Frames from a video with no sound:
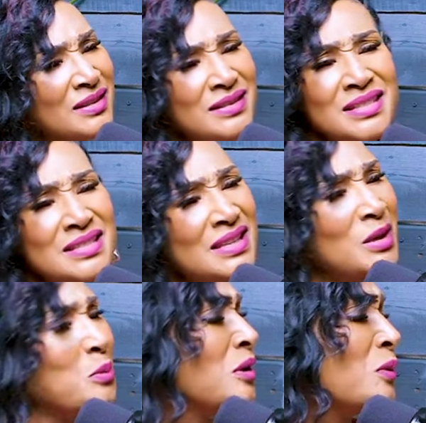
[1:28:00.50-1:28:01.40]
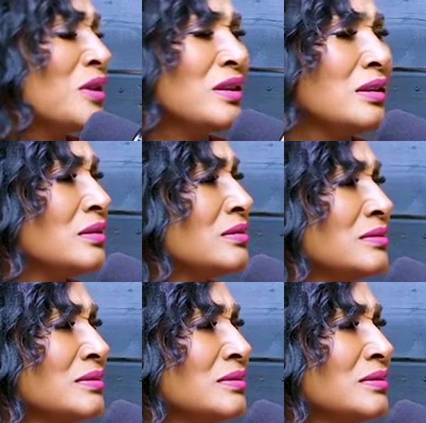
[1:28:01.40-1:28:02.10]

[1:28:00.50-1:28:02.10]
I just can't be with you."